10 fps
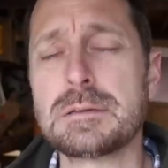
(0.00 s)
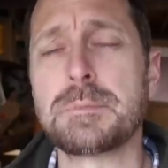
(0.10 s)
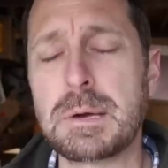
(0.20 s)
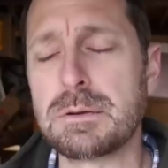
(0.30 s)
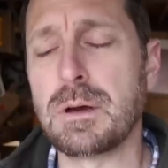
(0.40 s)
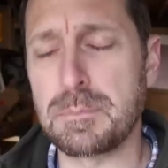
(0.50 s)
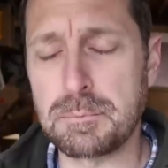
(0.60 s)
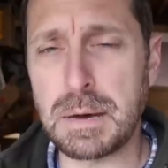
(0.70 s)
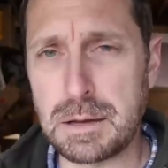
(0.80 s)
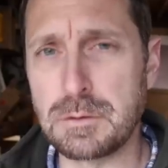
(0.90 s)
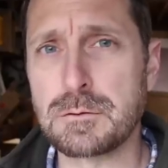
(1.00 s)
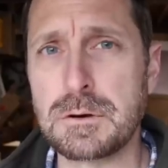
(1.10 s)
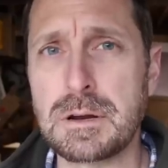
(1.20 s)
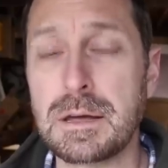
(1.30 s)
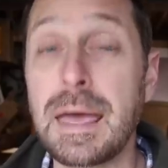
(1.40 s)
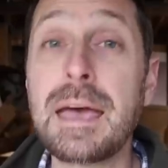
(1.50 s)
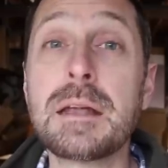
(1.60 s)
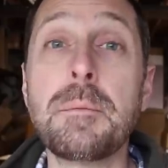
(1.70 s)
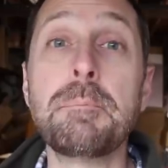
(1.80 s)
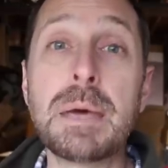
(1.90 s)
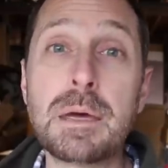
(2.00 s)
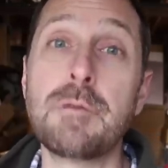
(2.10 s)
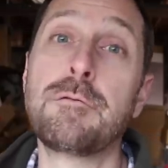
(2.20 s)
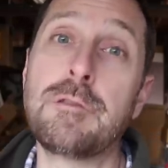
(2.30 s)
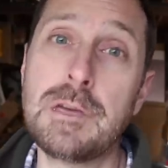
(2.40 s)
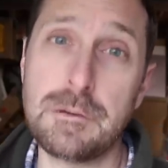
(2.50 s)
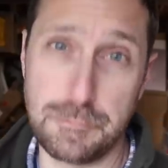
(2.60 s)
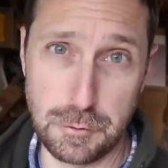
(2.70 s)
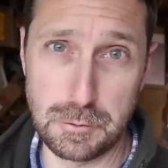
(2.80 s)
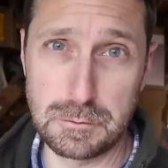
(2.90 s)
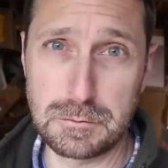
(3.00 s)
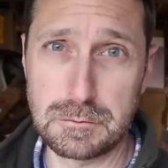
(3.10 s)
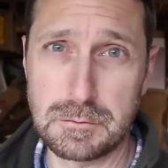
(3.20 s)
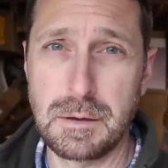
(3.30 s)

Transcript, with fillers: It's made by Nutrena and Big V Foods.